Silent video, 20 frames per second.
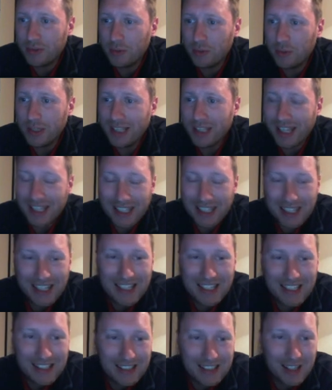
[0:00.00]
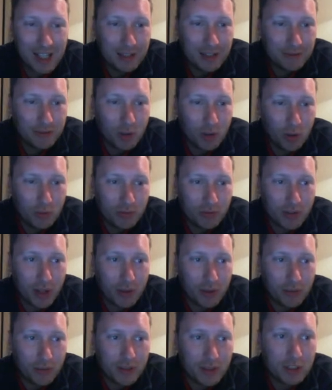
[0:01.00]
we're getting in, involved
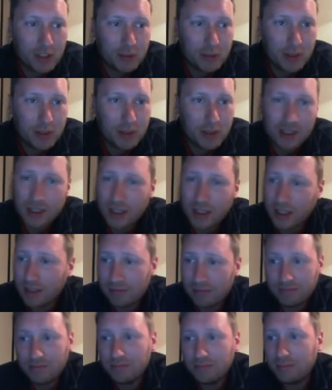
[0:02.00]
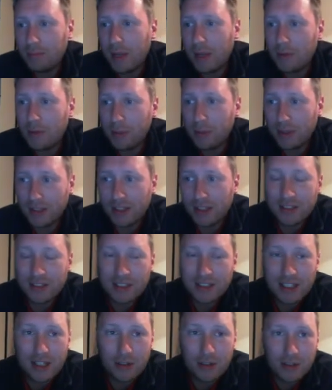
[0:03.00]
now. Some of the, bear in mind, they're
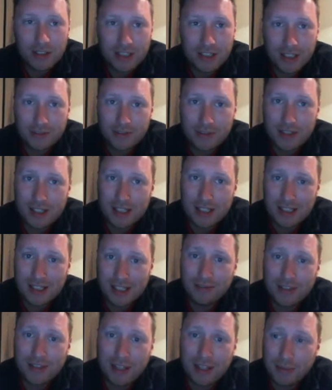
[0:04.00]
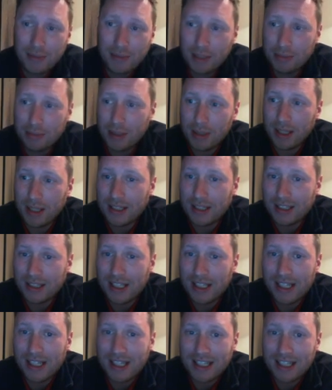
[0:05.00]
still only 17. To have that many players
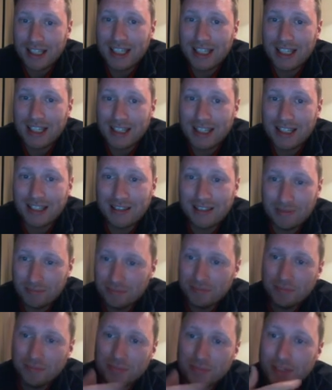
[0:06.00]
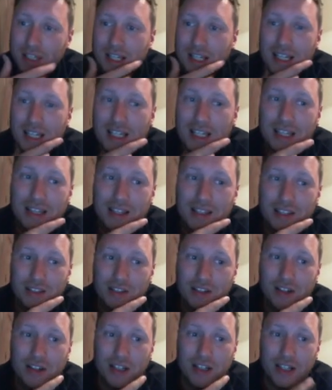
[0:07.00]
in in the
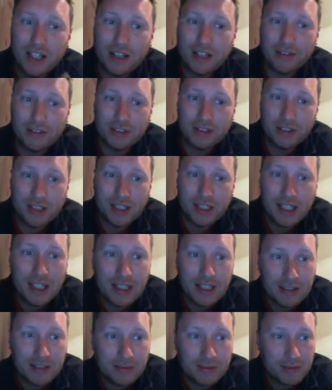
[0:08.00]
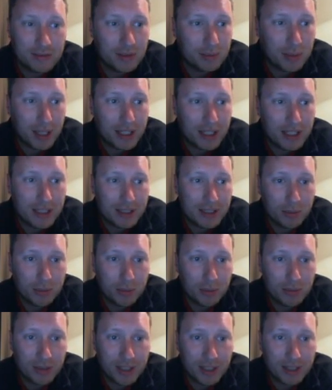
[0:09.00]
starting 11 and in playing in
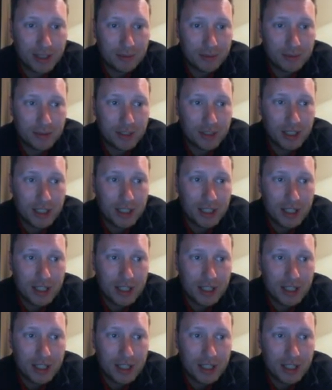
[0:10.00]
important games,